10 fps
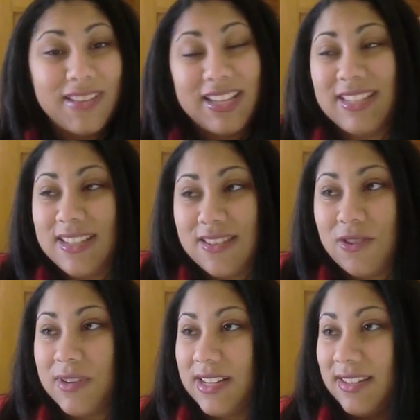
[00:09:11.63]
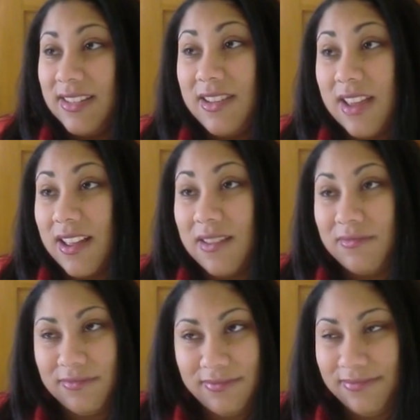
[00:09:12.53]
Because there's always, I
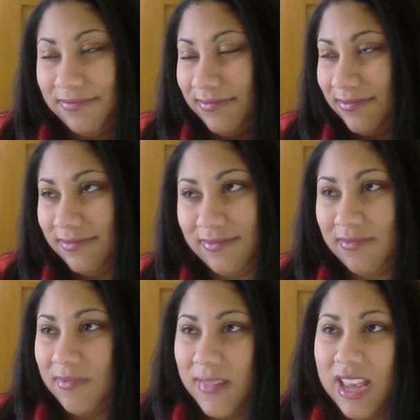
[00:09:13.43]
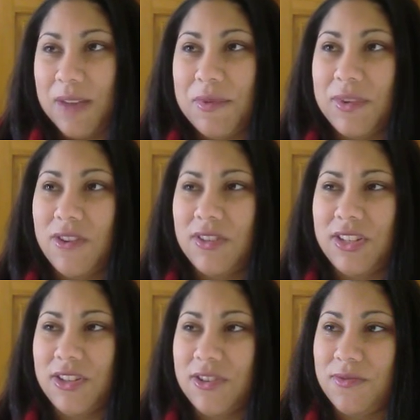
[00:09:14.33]
remember going to
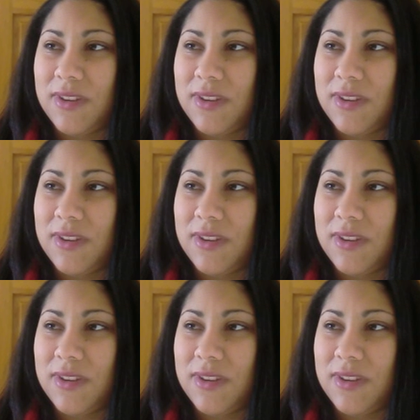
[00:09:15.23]
church